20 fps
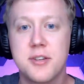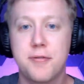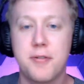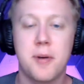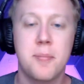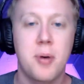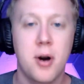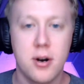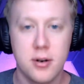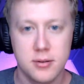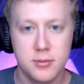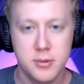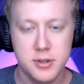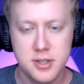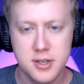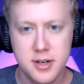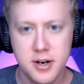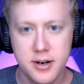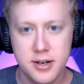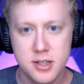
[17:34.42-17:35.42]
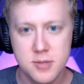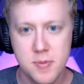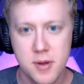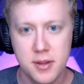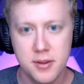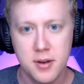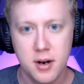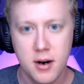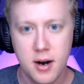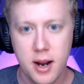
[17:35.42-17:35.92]
is the fun part with Za'Darius
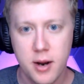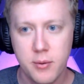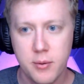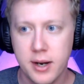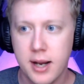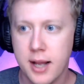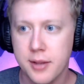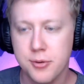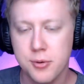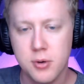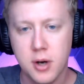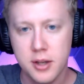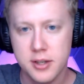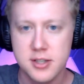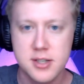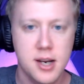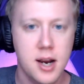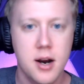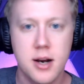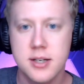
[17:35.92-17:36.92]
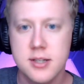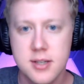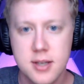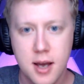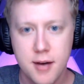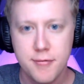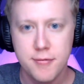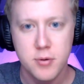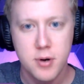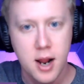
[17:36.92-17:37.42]
Smith, all right? We got through all the scary
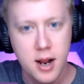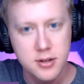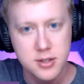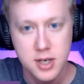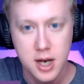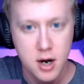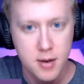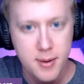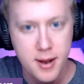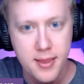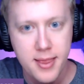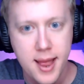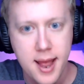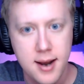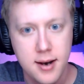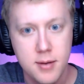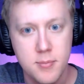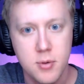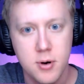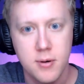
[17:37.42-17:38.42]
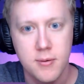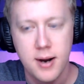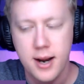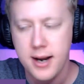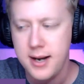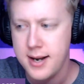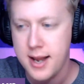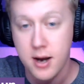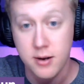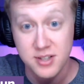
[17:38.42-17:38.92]
stuff. We're not scared about that anymore.
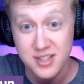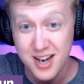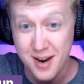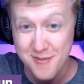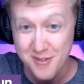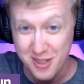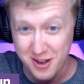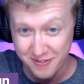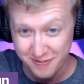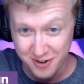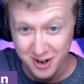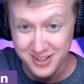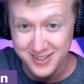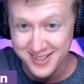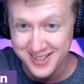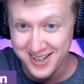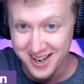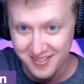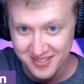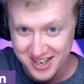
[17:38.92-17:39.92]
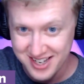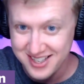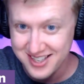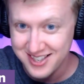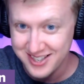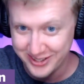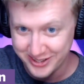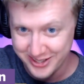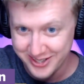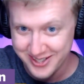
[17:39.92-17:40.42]
Right now, it's time for the fun stuff. This
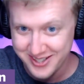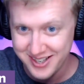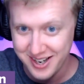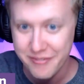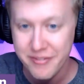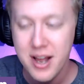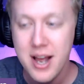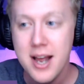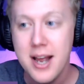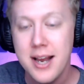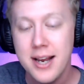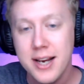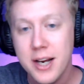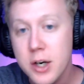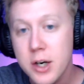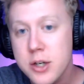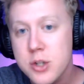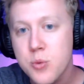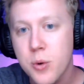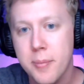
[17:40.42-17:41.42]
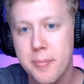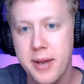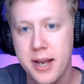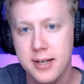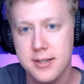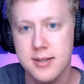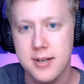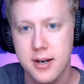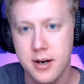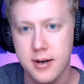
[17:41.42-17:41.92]
is the good stuff. Here is what
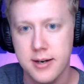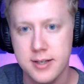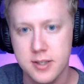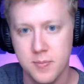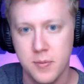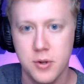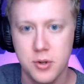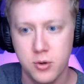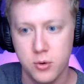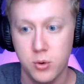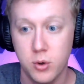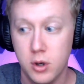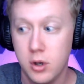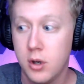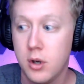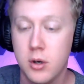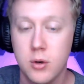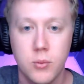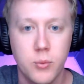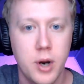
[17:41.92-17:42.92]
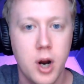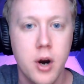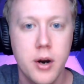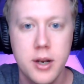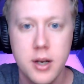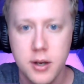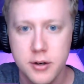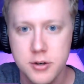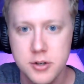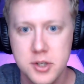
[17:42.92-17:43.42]
makes Za'Darius Smith cool. We
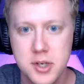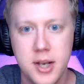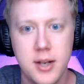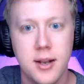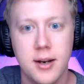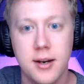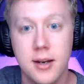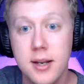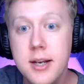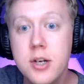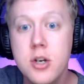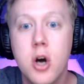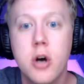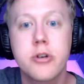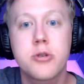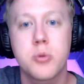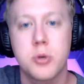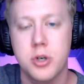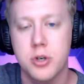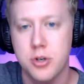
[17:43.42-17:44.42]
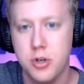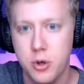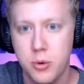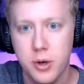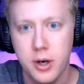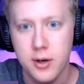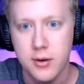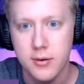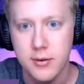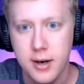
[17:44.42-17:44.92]
already understand, like, he knows what you're
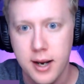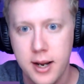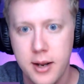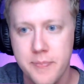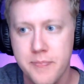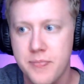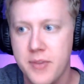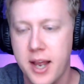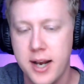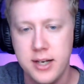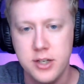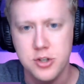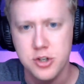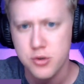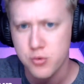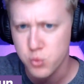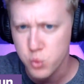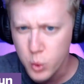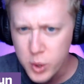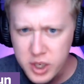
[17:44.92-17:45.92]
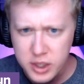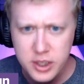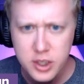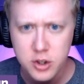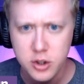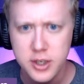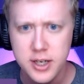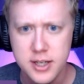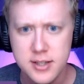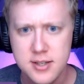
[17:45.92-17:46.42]
doing, right? And he's just really
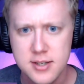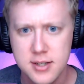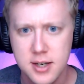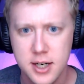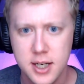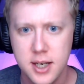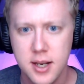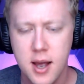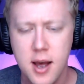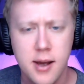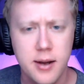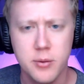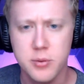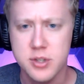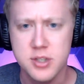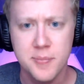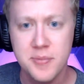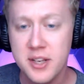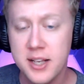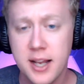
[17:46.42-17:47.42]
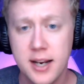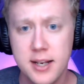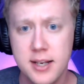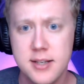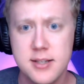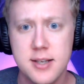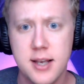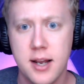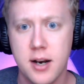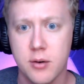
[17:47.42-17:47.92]
good at study. It was something that
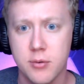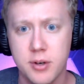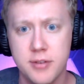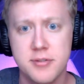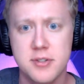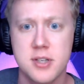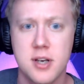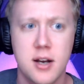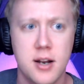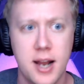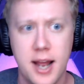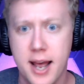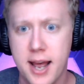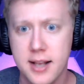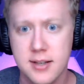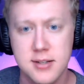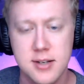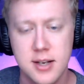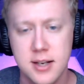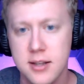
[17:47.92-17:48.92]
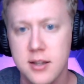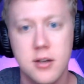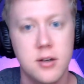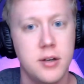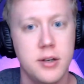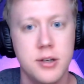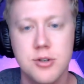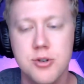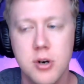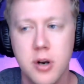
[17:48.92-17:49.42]
he said, Arif Hasan asked in the
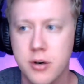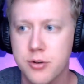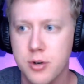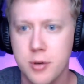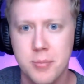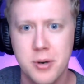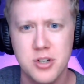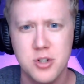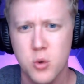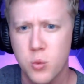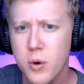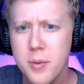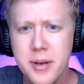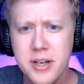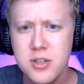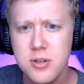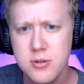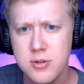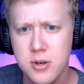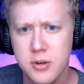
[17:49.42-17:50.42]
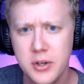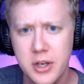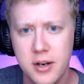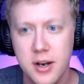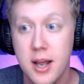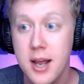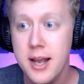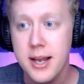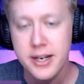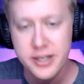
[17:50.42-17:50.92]
introductory presser, what makes you so
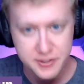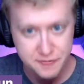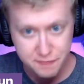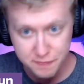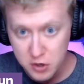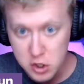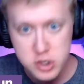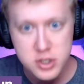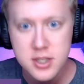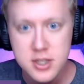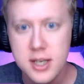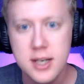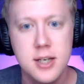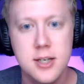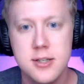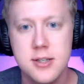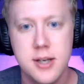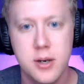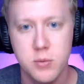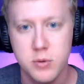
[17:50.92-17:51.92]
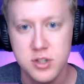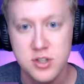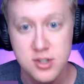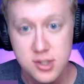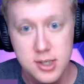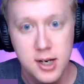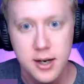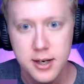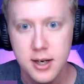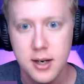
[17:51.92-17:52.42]
good? His first thing he said was
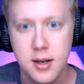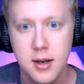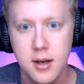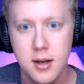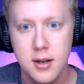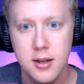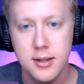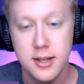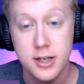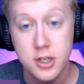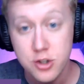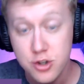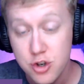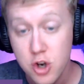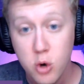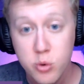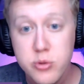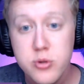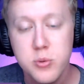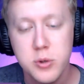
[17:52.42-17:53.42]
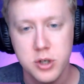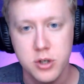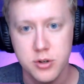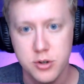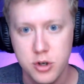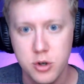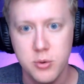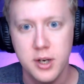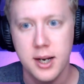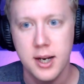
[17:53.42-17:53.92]
study, that he knows what you're
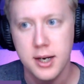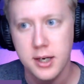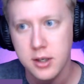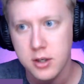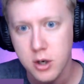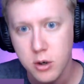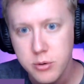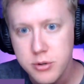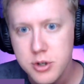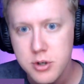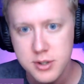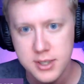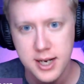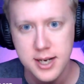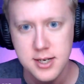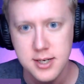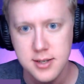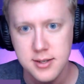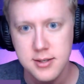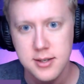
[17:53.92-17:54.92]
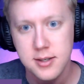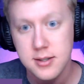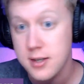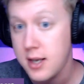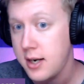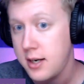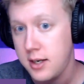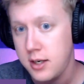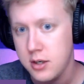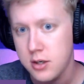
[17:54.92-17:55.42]
doing, and he knows your tendencies,
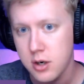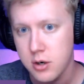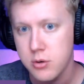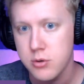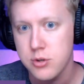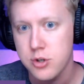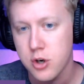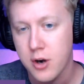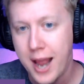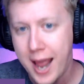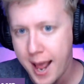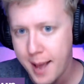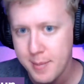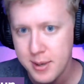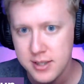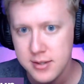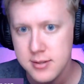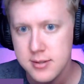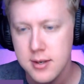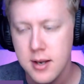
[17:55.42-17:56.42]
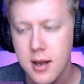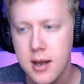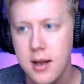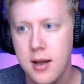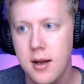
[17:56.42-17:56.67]
and he knows your habits.